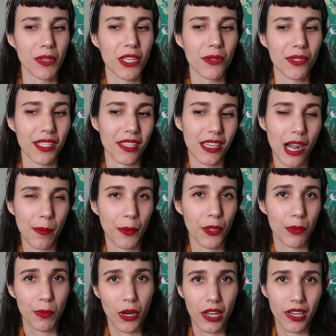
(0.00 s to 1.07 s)
been using a couple of
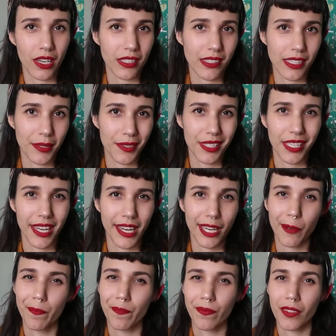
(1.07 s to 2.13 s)
their products and I was like,
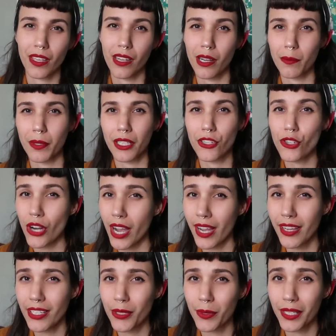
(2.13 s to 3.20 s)
I'm gonna
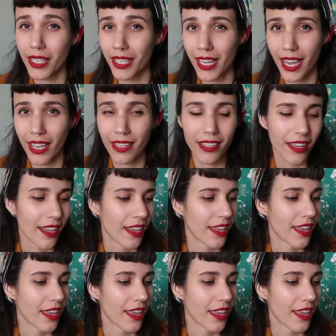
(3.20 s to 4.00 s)
try doing it again.